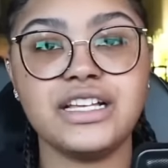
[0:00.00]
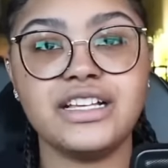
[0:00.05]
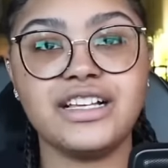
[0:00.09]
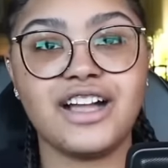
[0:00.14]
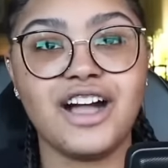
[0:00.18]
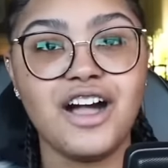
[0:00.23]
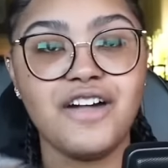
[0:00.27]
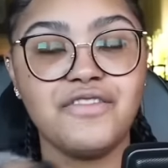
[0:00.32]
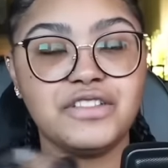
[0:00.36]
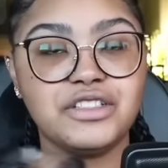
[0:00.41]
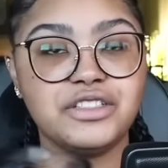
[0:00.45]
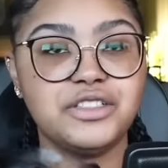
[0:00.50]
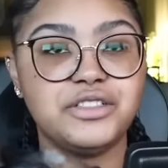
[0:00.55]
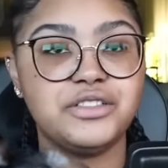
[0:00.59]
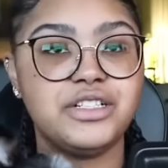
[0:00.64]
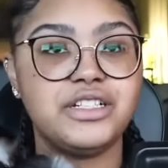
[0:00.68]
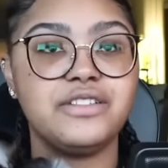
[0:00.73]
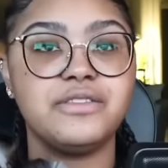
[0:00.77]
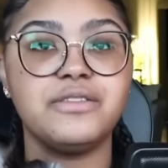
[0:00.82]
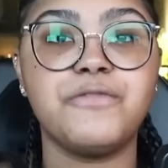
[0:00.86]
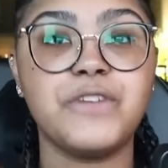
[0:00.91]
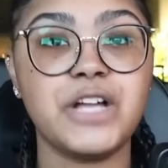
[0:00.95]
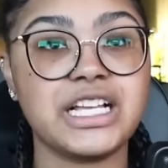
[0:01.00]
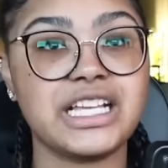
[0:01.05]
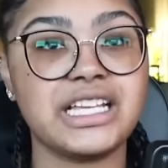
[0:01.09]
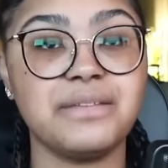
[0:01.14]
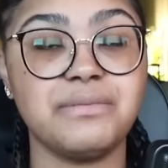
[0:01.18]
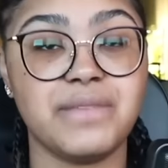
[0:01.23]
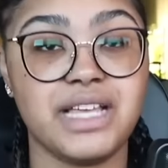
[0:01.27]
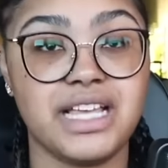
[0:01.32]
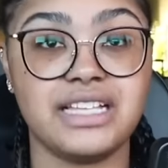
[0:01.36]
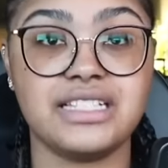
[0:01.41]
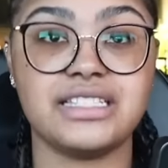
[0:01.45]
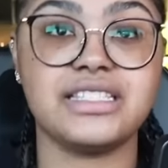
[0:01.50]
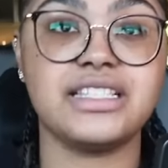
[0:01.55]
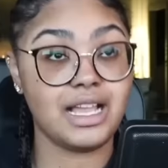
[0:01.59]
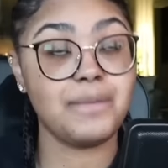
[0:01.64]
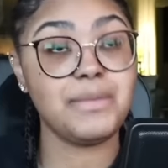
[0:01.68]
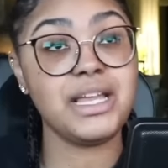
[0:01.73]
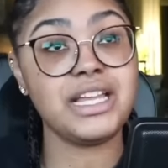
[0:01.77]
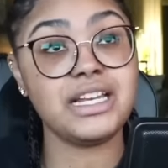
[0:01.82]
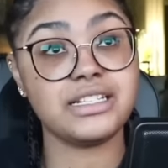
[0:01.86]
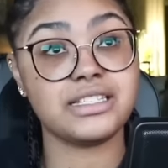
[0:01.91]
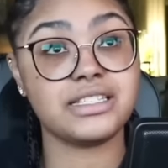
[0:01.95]
Convoluted mess. I
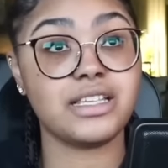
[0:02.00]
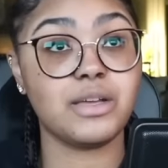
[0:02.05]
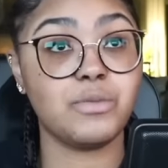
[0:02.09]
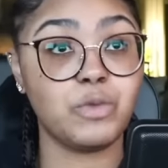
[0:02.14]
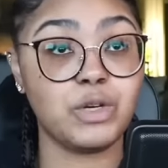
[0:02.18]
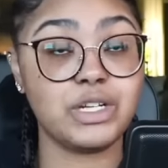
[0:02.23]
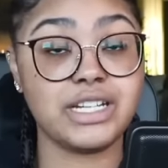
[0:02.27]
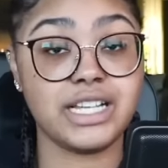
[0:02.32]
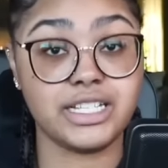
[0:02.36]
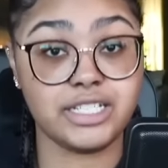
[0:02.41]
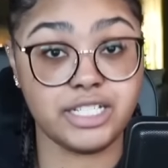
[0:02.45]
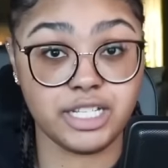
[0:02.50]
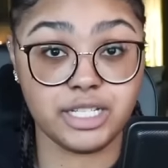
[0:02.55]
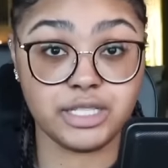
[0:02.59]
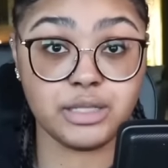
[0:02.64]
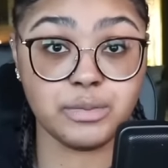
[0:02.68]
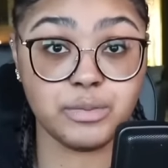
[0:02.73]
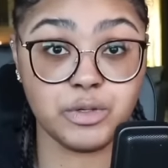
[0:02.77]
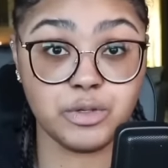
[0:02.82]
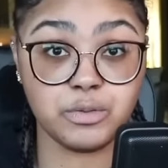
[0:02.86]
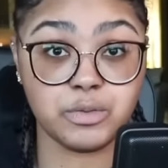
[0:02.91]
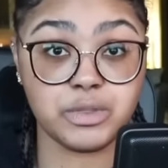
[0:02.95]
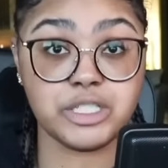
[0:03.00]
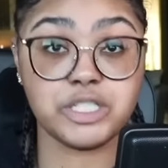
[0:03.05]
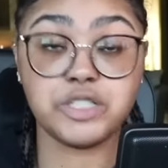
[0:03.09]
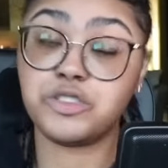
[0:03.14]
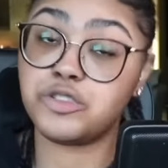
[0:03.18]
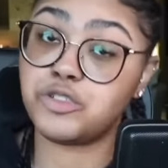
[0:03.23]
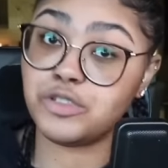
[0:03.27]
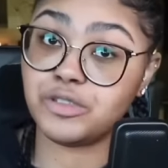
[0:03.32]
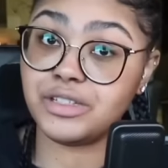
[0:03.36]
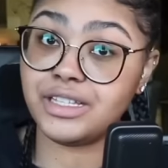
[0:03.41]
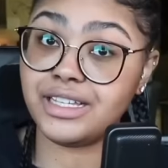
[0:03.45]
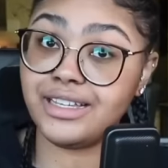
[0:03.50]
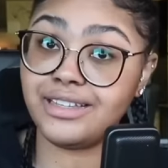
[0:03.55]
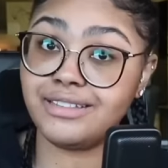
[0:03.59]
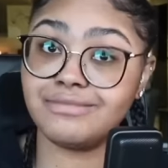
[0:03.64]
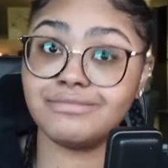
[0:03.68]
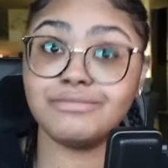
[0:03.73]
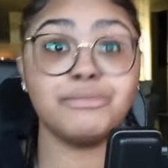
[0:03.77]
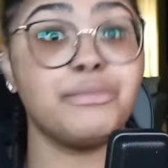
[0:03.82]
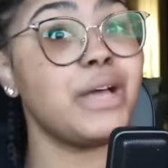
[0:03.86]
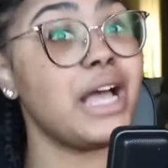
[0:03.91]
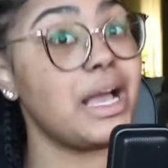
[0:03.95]
made it somewhat digestible, which truly,
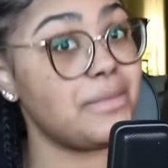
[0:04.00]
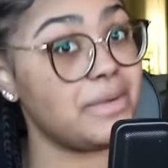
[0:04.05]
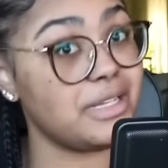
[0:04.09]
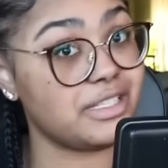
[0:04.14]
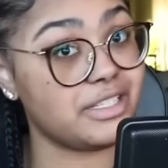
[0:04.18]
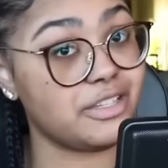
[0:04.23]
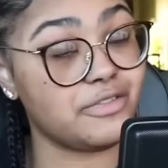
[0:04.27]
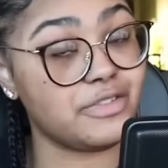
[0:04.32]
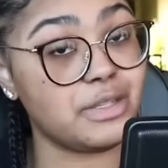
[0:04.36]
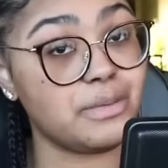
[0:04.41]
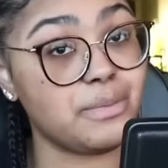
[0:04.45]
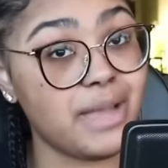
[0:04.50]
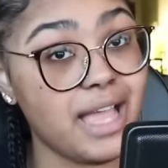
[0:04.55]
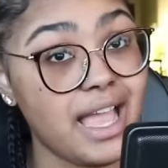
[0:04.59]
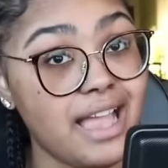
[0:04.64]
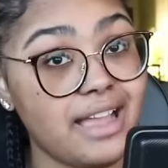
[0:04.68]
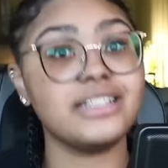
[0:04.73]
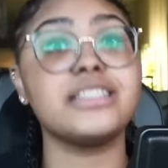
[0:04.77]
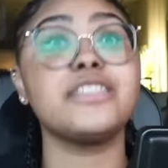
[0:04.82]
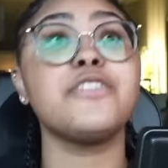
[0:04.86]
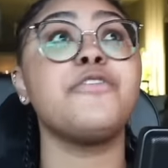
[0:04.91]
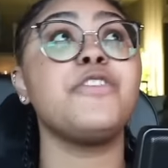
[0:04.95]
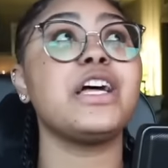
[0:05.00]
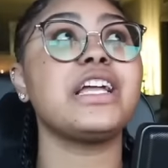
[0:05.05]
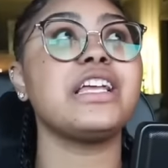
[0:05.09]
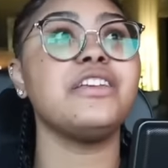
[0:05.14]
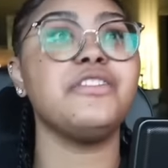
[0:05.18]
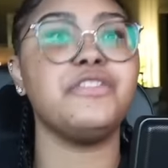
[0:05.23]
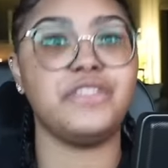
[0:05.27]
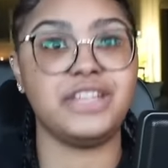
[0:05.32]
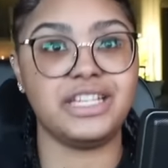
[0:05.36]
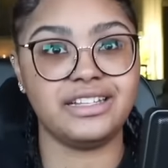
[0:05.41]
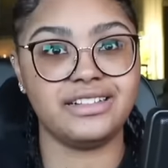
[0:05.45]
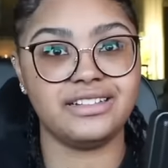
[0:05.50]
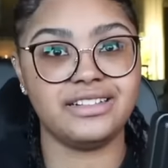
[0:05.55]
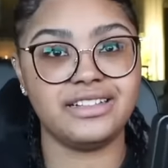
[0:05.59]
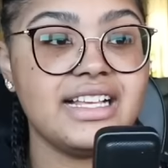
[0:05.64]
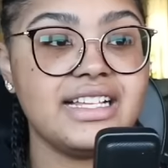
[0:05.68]
pat myself in the back, it's a feat.